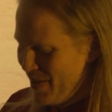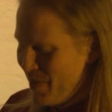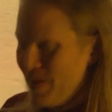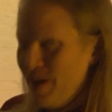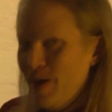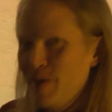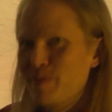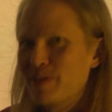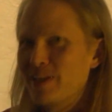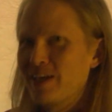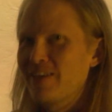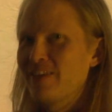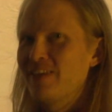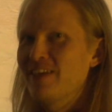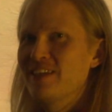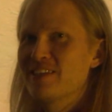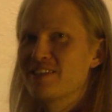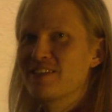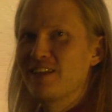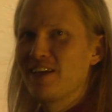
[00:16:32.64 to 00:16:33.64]
But I think it's
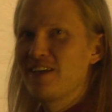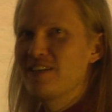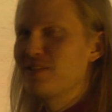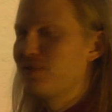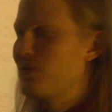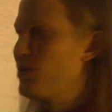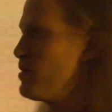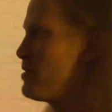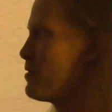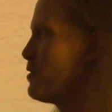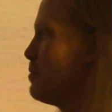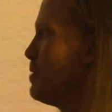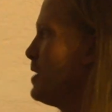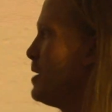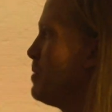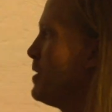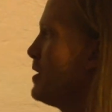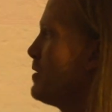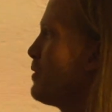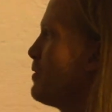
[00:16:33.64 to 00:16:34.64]
nice to also be a bit
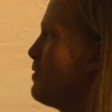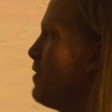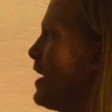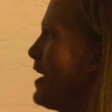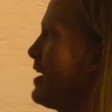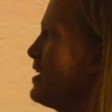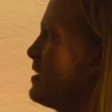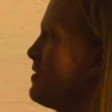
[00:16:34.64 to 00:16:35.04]
reflective.